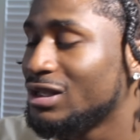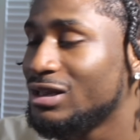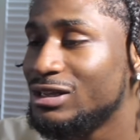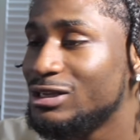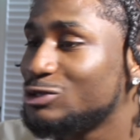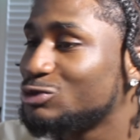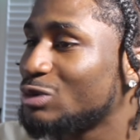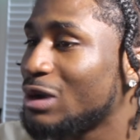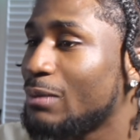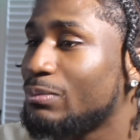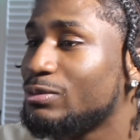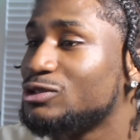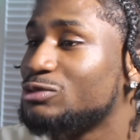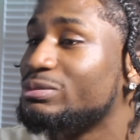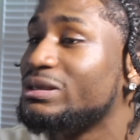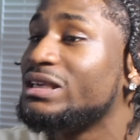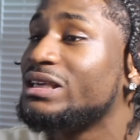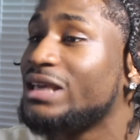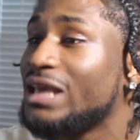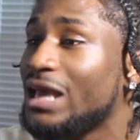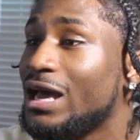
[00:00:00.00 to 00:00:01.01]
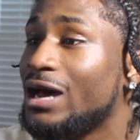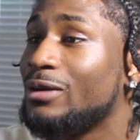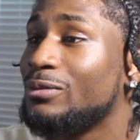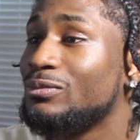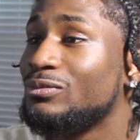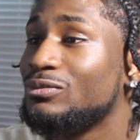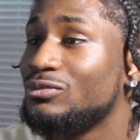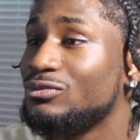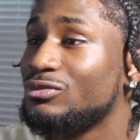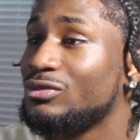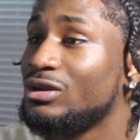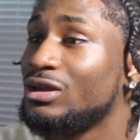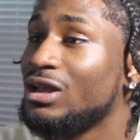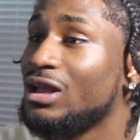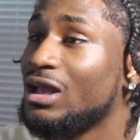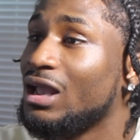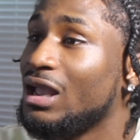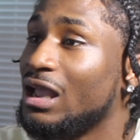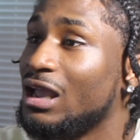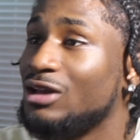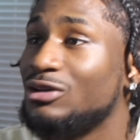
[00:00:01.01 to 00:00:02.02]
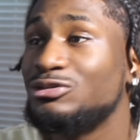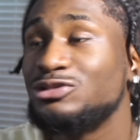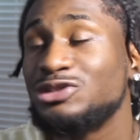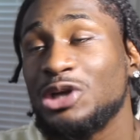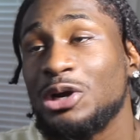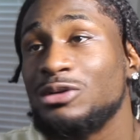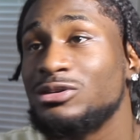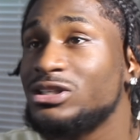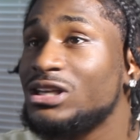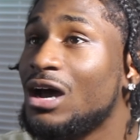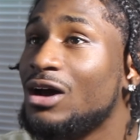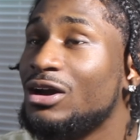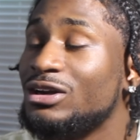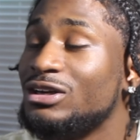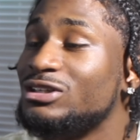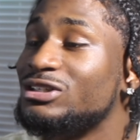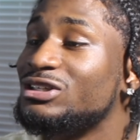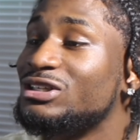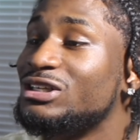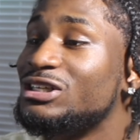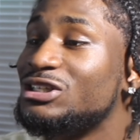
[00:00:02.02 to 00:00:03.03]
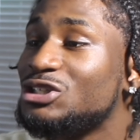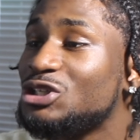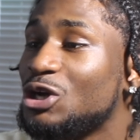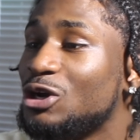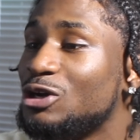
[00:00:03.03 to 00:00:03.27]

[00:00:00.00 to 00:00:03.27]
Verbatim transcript: These rappers be capped, and turns out these